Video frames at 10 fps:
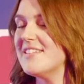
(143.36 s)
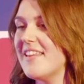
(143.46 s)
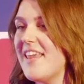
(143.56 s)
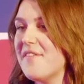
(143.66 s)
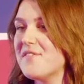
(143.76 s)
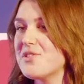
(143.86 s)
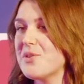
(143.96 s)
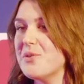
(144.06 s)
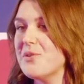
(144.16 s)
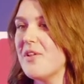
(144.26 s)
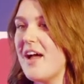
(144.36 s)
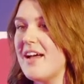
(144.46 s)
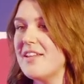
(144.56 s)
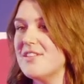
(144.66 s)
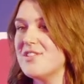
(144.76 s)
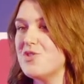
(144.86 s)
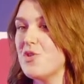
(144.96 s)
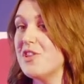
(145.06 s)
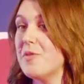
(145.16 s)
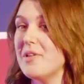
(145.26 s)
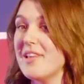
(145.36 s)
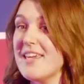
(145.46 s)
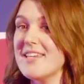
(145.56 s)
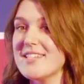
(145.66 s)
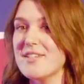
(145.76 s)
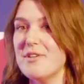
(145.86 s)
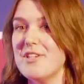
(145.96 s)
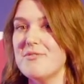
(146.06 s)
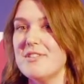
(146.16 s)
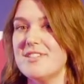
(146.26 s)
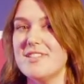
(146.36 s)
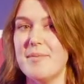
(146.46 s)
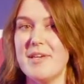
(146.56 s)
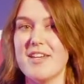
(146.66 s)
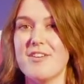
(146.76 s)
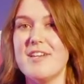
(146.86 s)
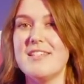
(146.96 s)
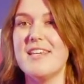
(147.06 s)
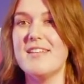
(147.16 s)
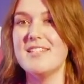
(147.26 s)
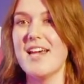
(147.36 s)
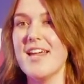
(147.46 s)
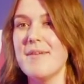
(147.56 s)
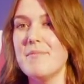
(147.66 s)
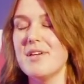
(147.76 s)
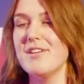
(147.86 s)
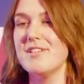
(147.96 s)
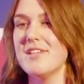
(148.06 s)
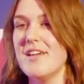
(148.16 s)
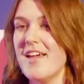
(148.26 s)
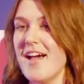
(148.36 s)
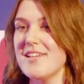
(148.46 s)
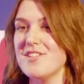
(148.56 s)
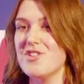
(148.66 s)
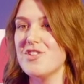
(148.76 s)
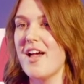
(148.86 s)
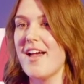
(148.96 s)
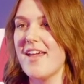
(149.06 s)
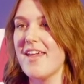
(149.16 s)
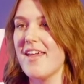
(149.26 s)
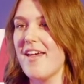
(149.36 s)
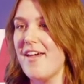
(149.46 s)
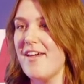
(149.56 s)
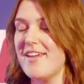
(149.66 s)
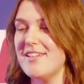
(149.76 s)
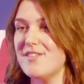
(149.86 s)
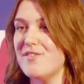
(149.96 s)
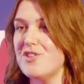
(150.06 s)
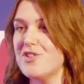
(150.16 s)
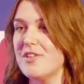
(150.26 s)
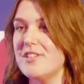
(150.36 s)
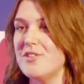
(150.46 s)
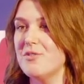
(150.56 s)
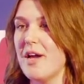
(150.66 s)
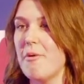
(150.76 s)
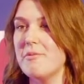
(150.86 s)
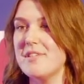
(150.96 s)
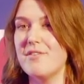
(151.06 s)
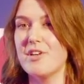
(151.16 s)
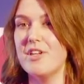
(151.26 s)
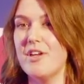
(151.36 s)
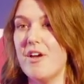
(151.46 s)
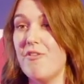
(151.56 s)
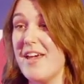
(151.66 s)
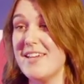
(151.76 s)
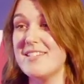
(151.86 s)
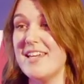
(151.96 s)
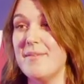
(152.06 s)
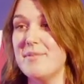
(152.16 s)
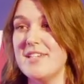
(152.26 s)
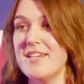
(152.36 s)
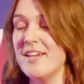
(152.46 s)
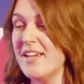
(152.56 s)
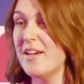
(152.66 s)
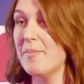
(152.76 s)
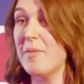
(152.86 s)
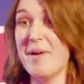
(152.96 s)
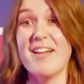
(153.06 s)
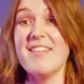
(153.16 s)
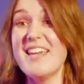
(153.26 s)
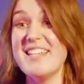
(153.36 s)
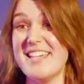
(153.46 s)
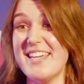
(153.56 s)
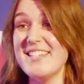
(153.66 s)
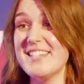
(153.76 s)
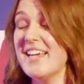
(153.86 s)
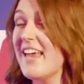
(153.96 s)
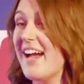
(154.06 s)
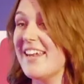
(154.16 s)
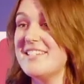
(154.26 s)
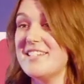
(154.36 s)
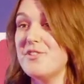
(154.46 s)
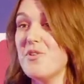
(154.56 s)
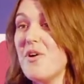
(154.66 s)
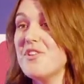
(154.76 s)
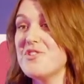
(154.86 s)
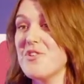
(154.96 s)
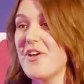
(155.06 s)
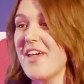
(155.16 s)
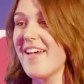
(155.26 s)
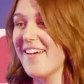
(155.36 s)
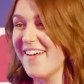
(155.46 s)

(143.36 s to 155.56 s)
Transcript: I left school and joined the police, which was a bit crazy at the time because as a shy individual, I didn't know how I was ever going to arrest anybody, but apparently I did, and I did not enjoy it.